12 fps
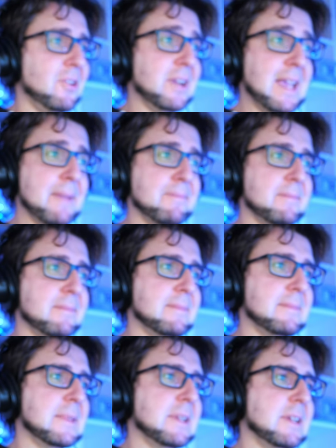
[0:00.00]
Okay.
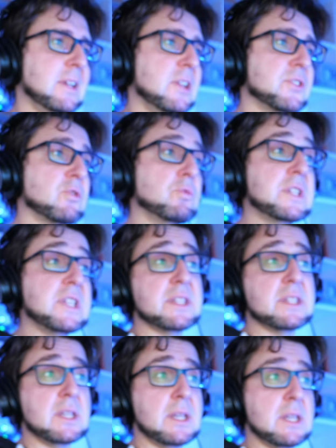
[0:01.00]
So
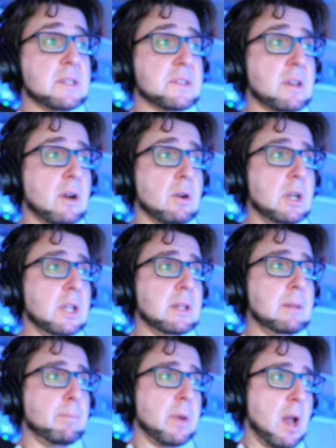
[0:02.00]
this is our
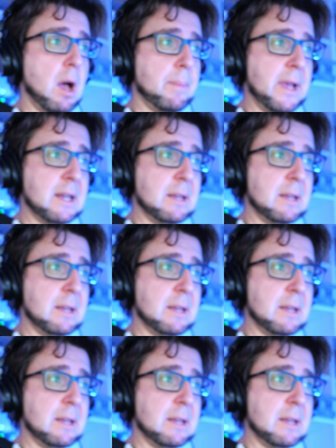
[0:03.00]
little blob